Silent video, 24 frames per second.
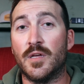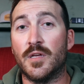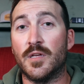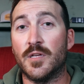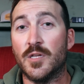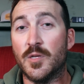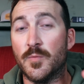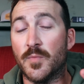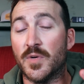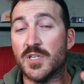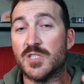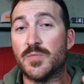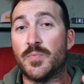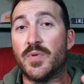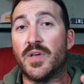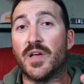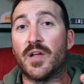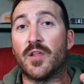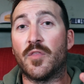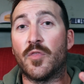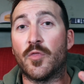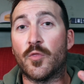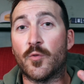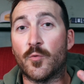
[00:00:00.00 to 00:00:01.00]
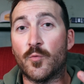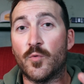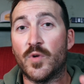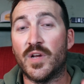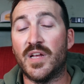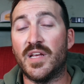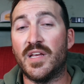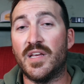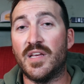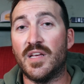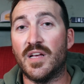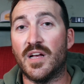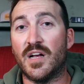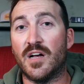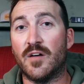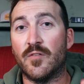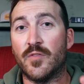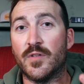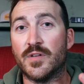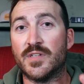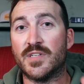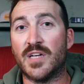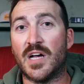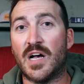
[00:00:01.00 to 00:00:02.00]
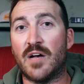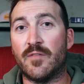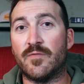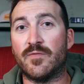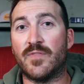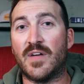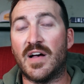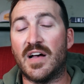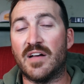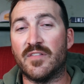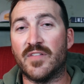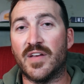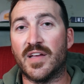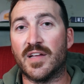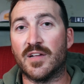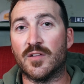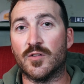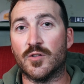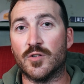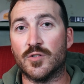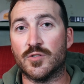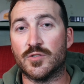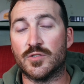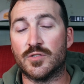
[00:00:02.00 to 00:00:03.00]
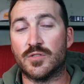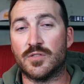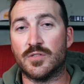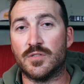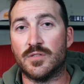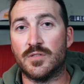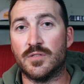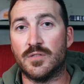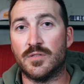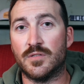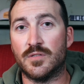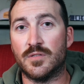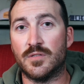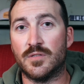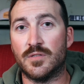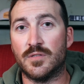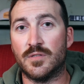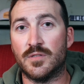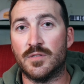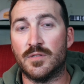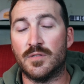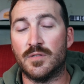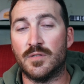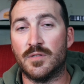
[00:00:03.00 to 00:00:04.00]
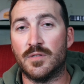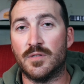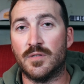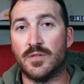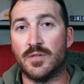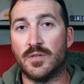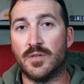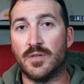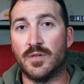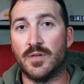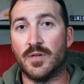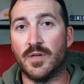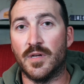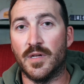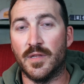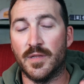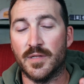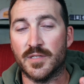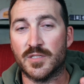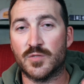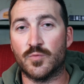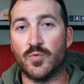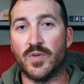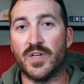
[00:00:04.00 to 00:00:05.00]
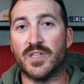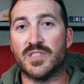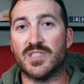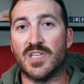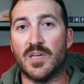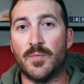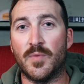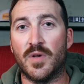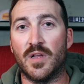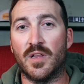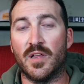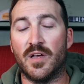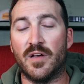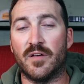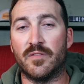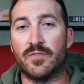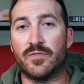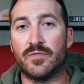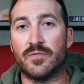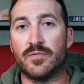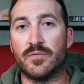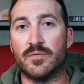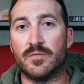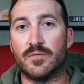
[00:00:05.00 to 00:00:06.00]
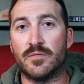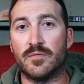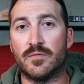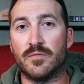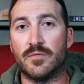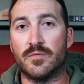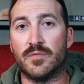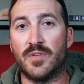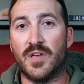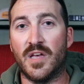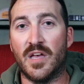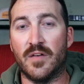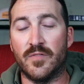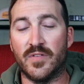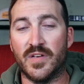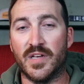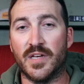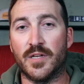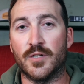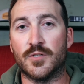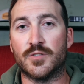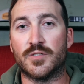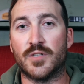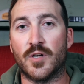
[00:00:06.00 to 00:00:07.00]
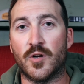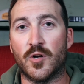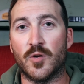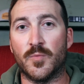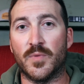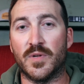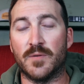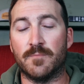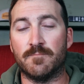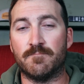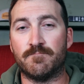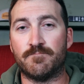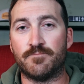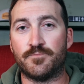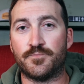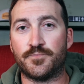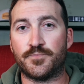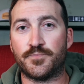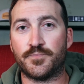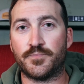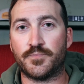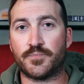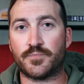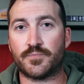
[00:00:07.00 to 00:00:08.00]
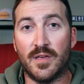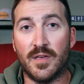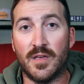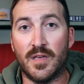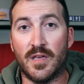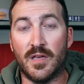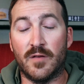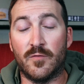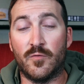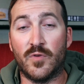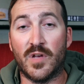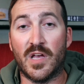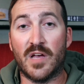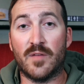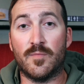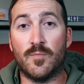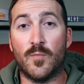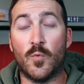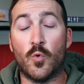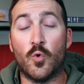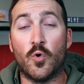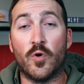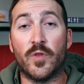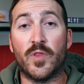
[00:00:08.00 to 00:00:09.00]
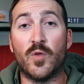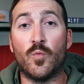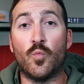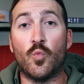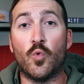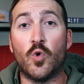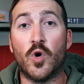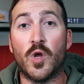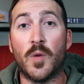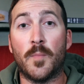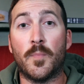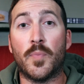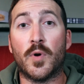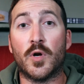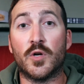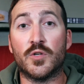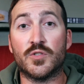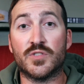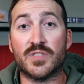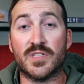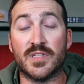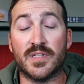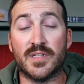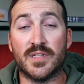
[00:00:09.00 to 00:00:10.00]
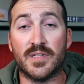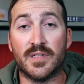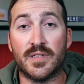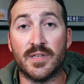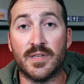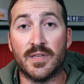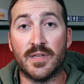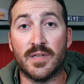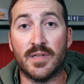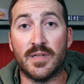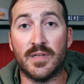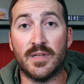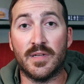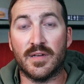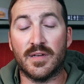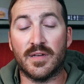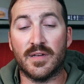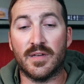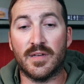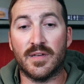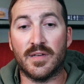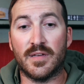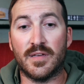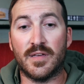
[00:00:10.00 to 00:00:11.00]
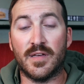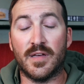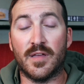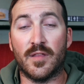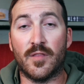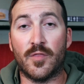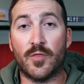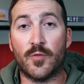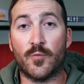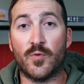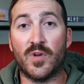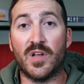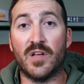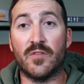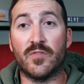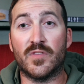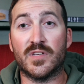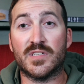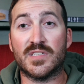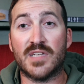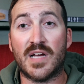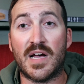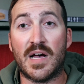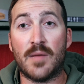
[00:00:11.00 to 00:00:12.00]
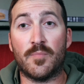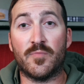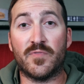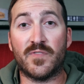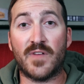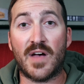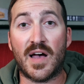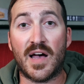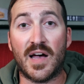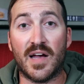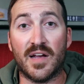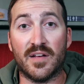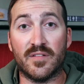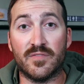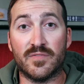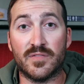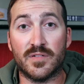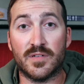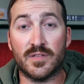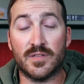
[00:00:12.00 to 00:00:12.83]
you must pick 3 of the top 5 anglers in this week's MLF Heavy Hitters Tournament. If we have more than one person get 3 of the top 5,